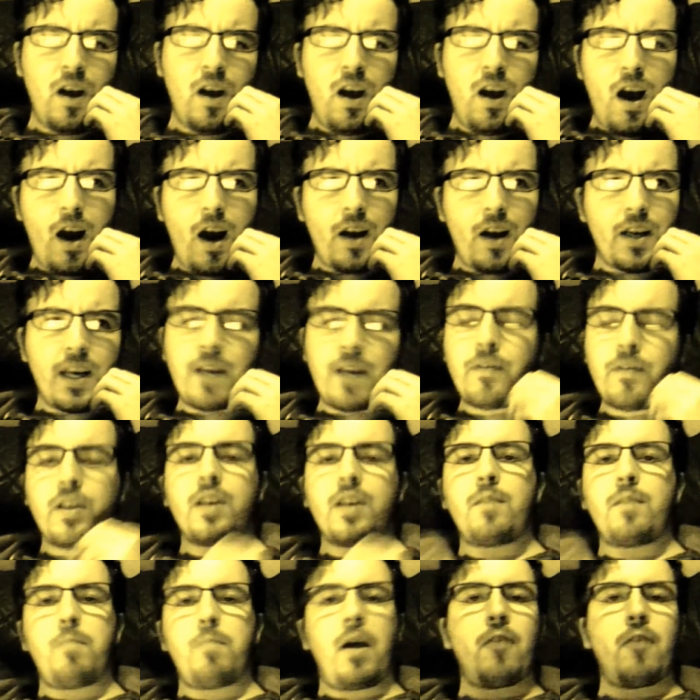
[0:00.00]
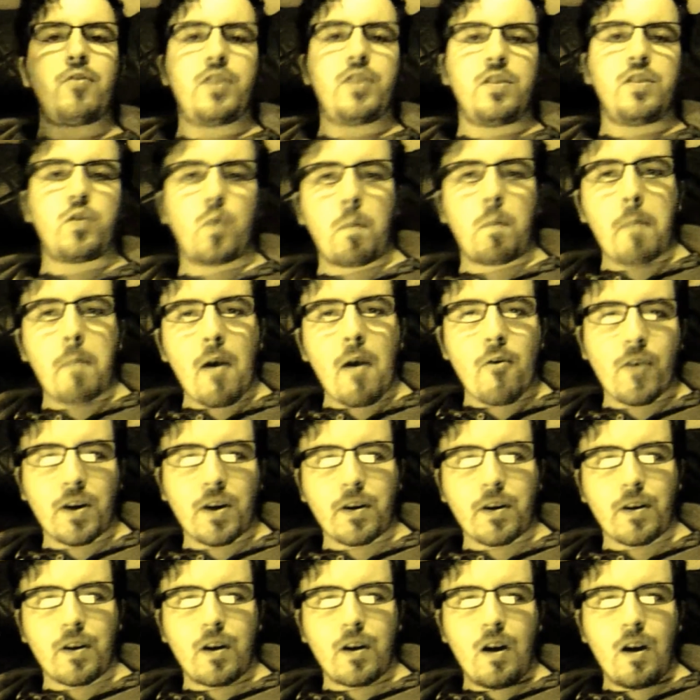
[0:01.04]
And even in comparison to
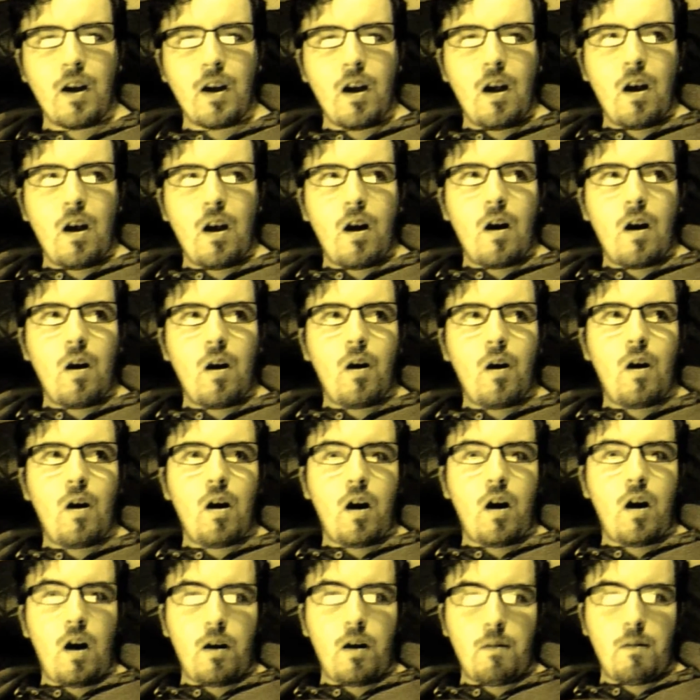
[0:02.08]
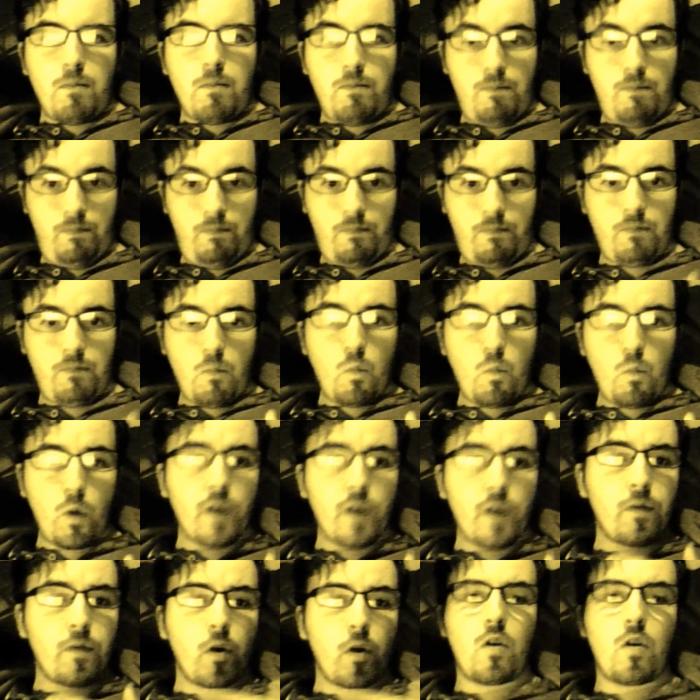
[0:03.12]
America, uh,
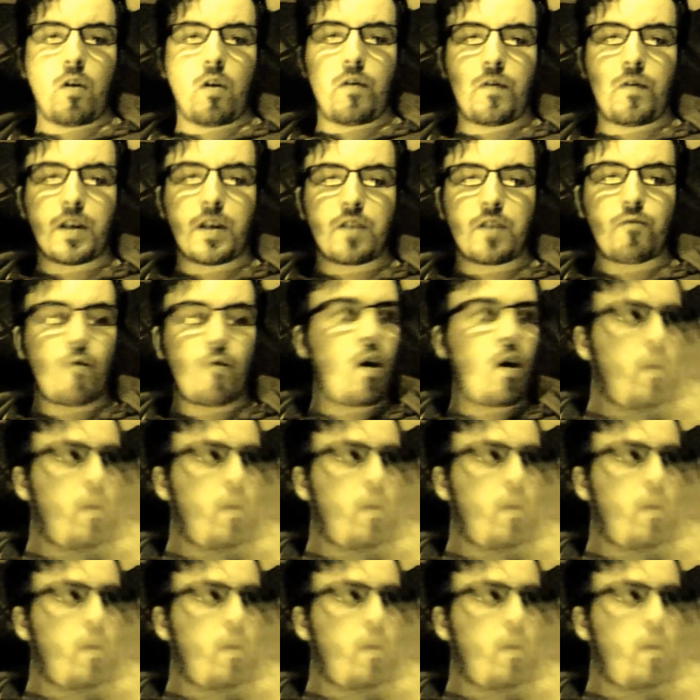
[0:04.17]
we've got a lot of things right where